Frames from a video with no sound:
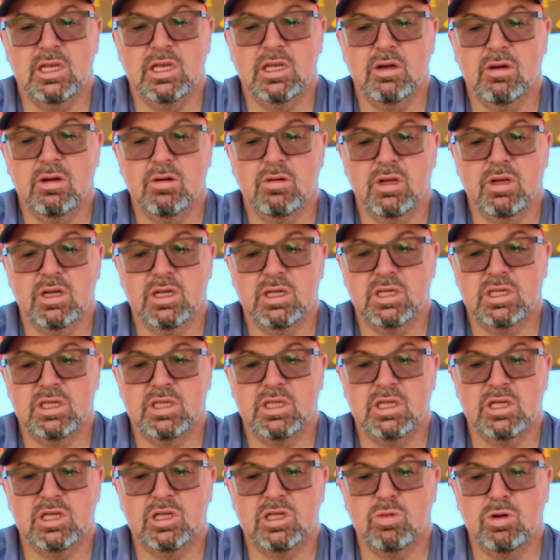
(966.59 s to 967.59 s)
do to
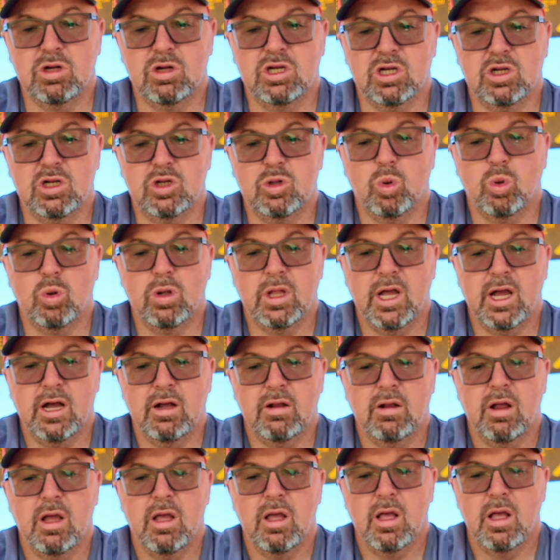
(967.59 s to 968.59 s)
switch a tool
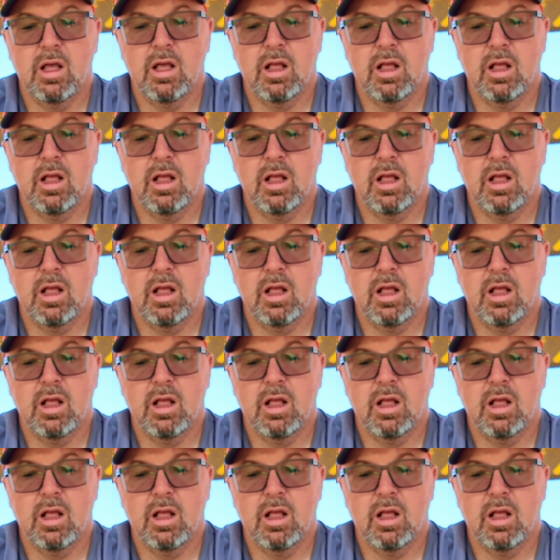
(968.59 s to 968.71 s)
out.